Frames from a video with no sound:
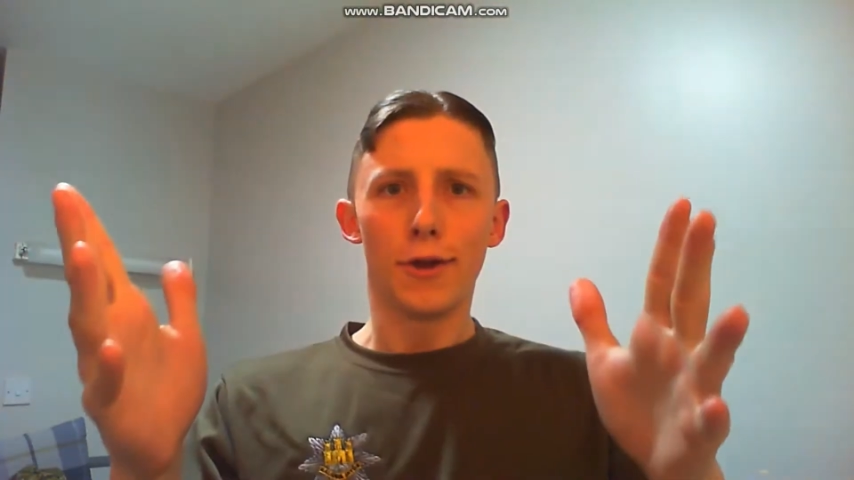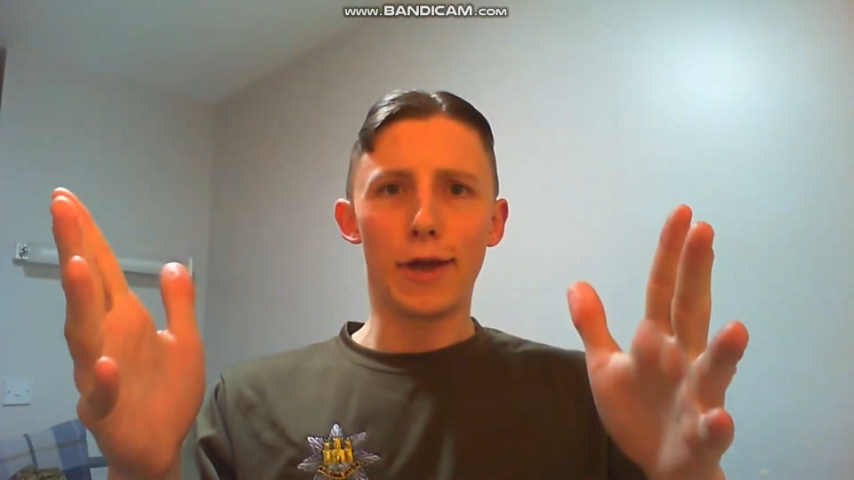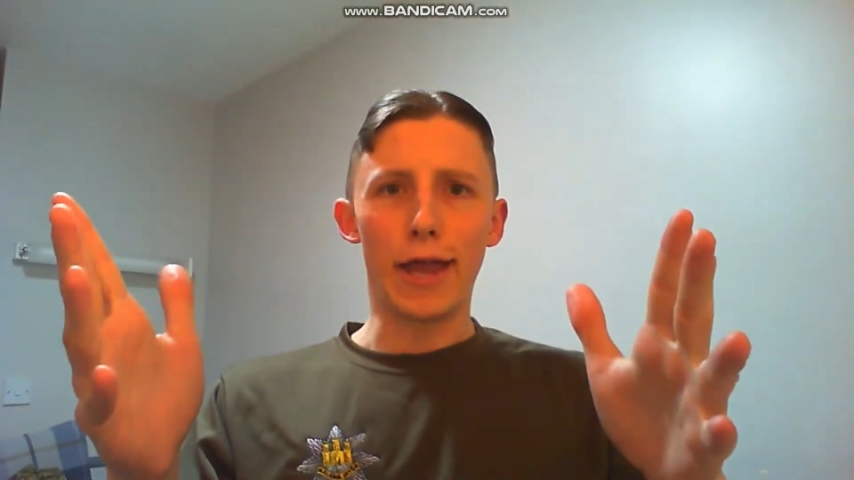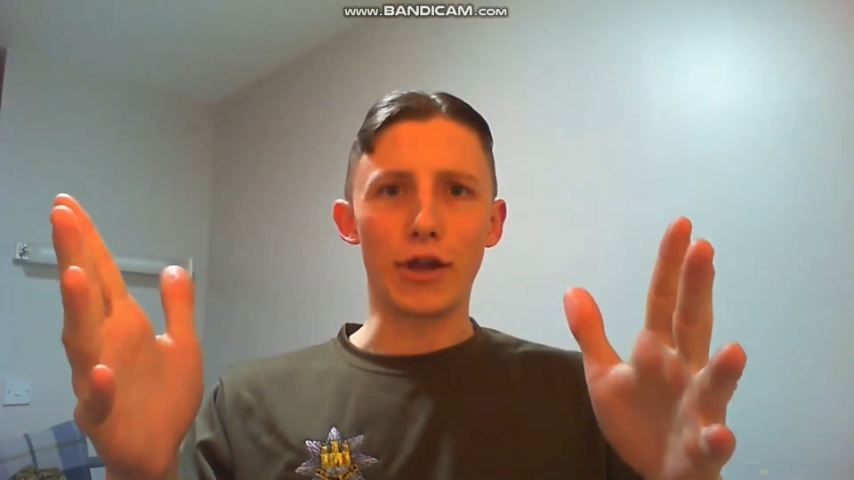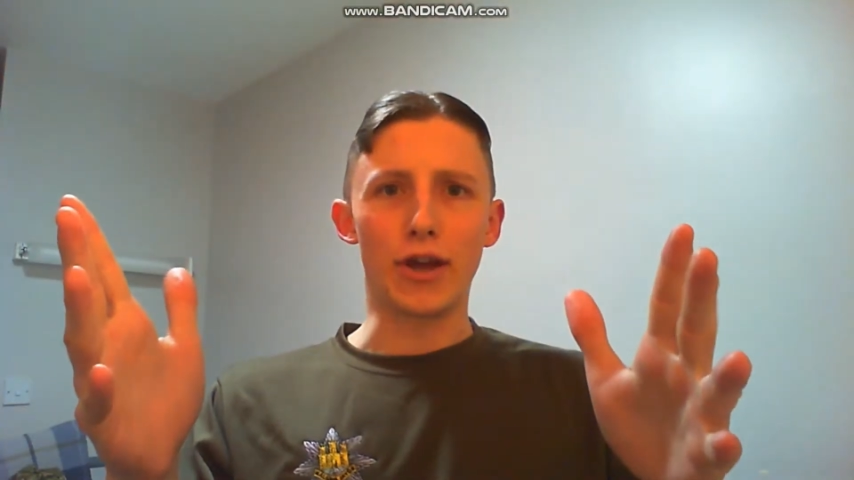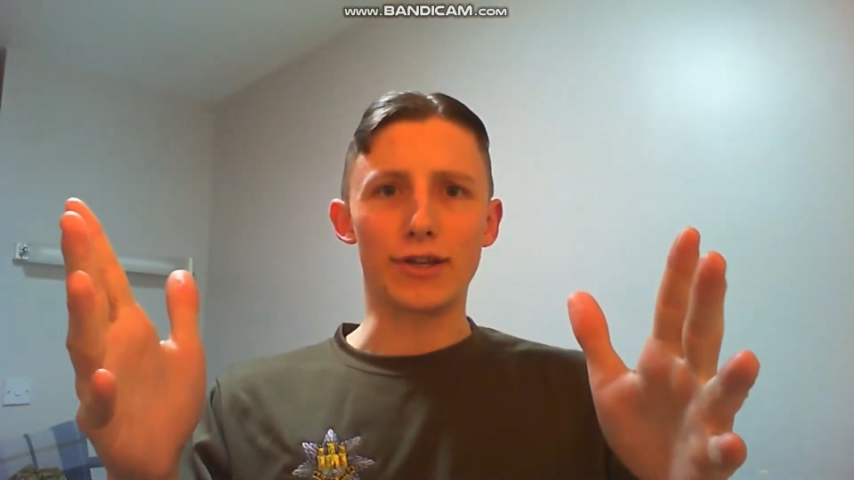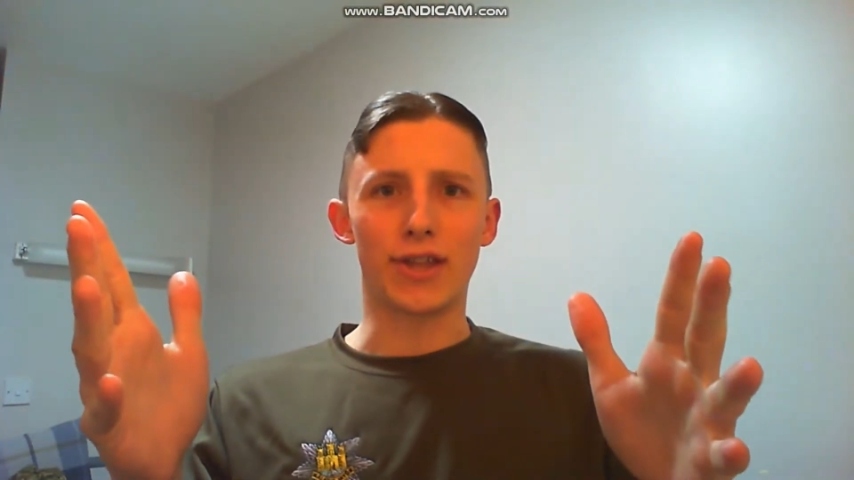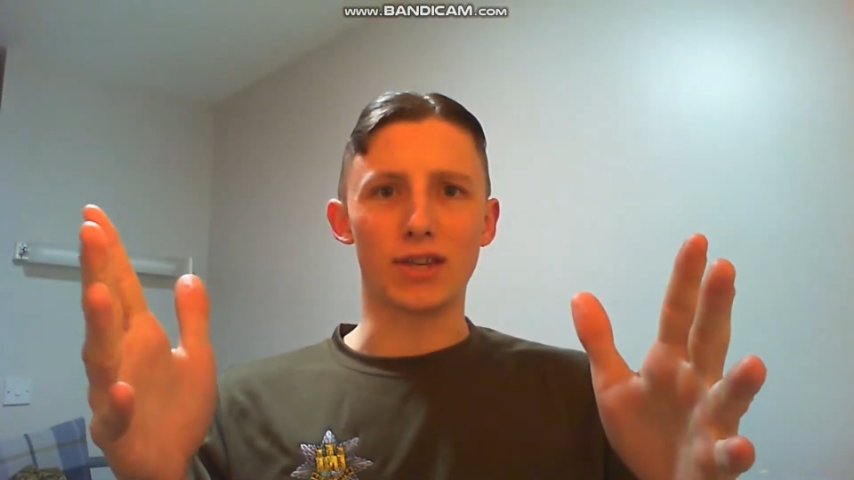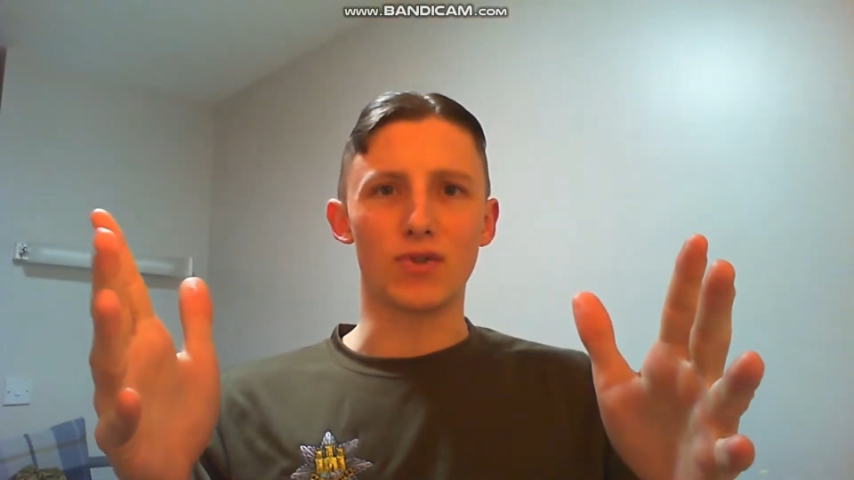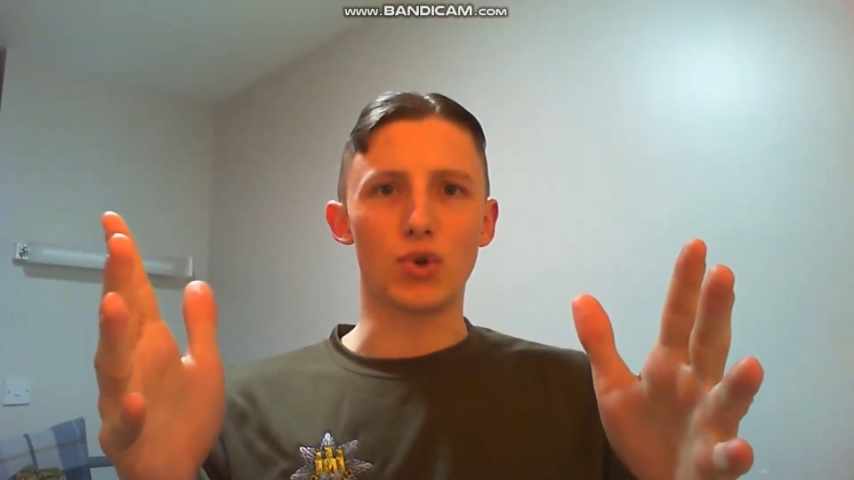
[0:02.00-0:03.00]
Hey guys,
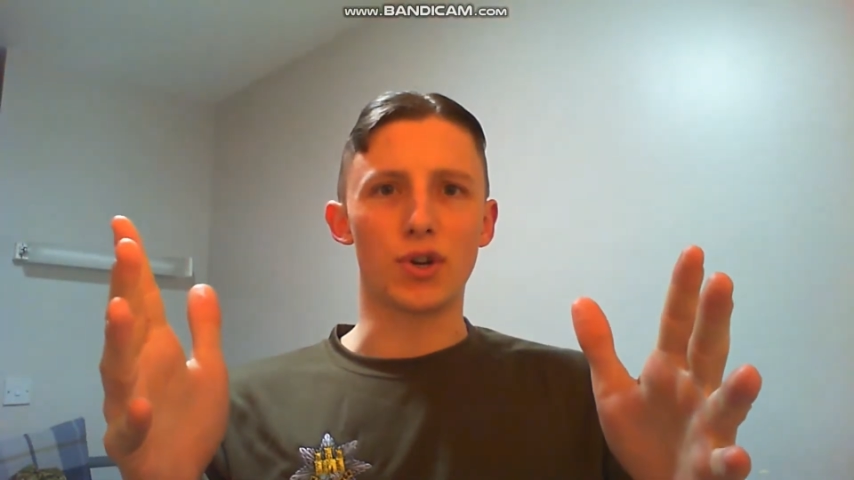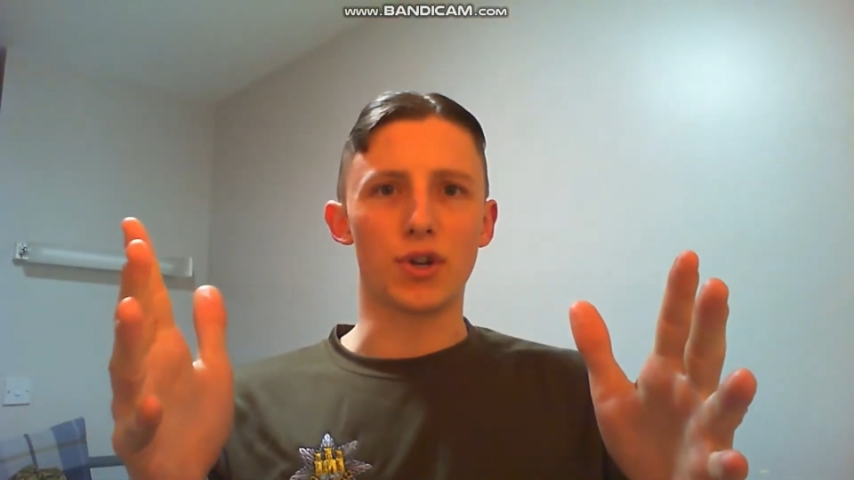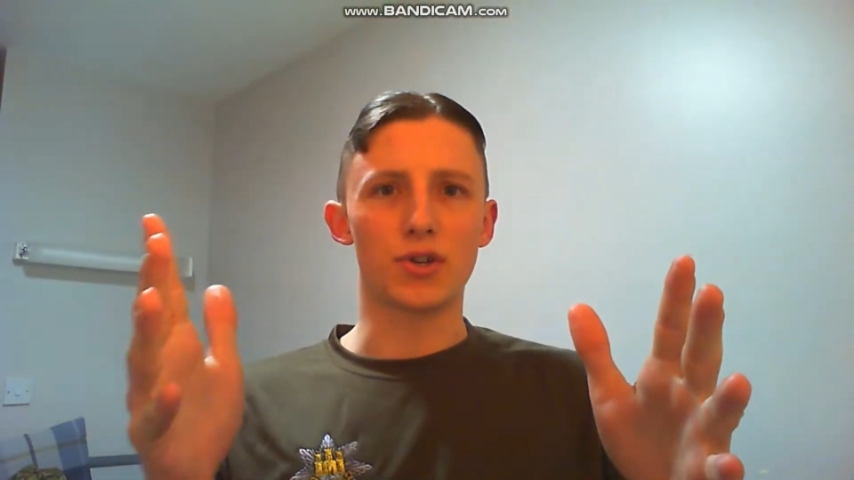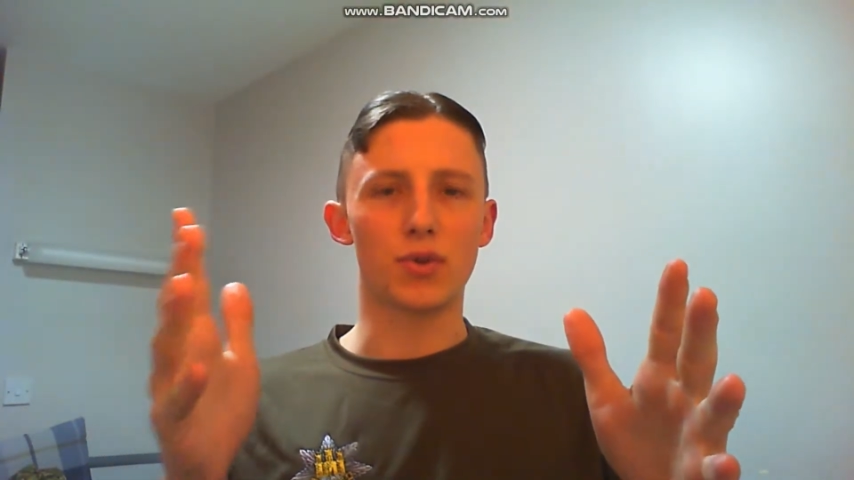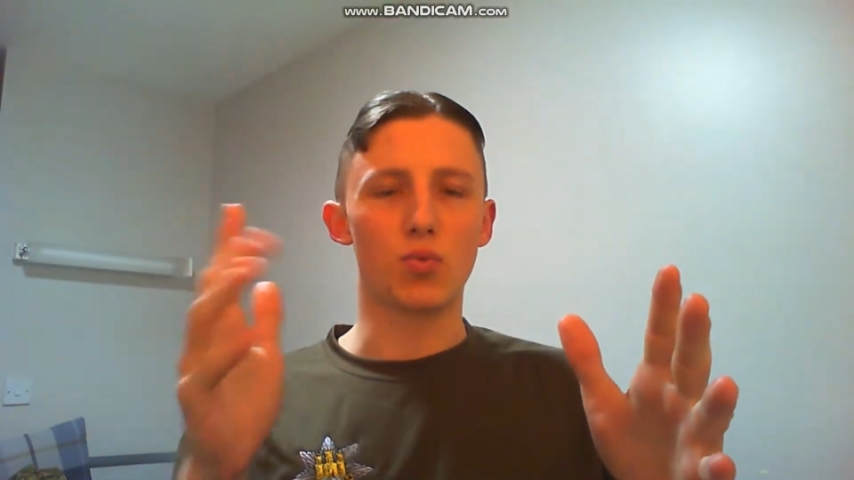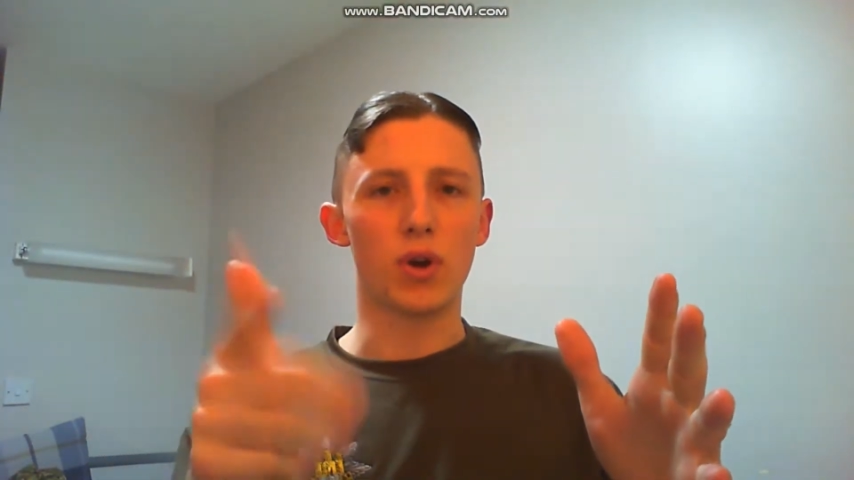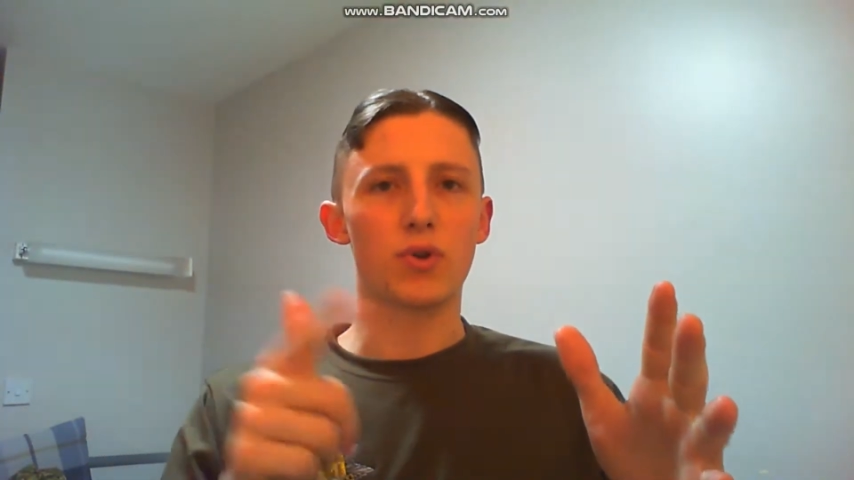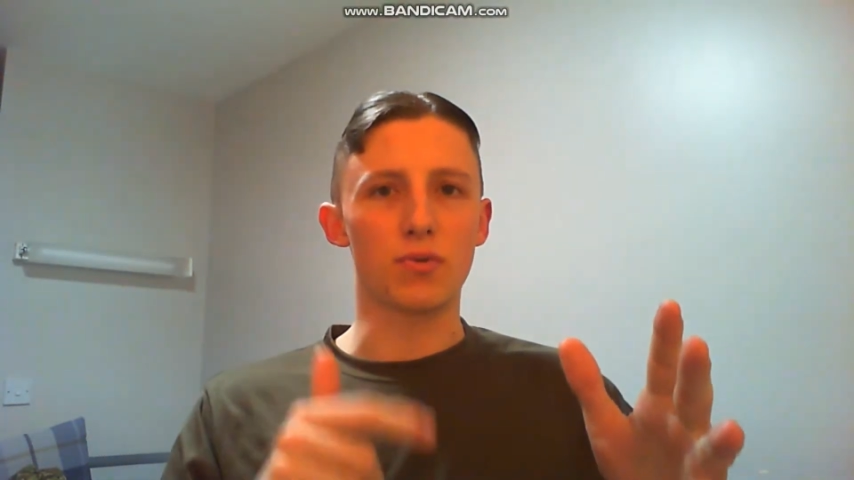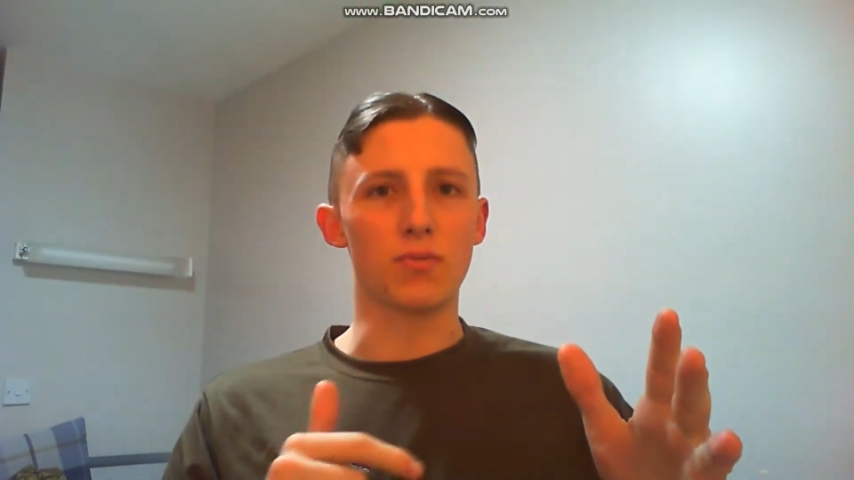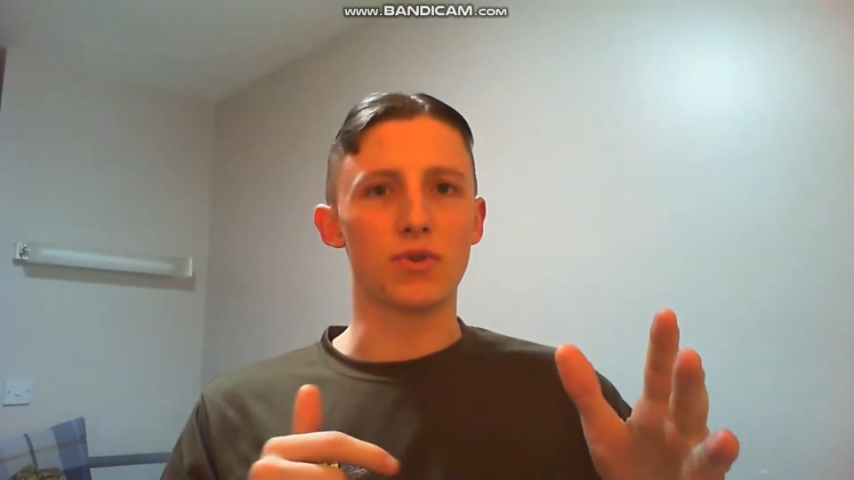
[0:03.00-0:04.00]
thanks for joining us and
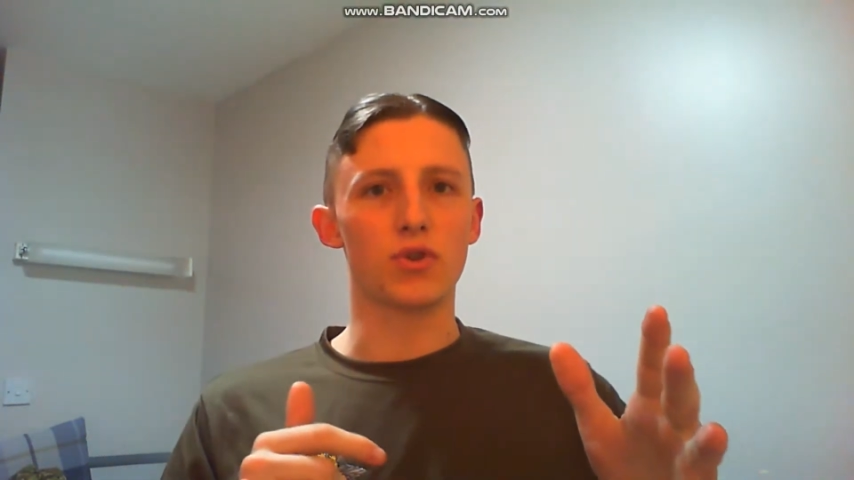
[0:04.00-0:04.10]
welcome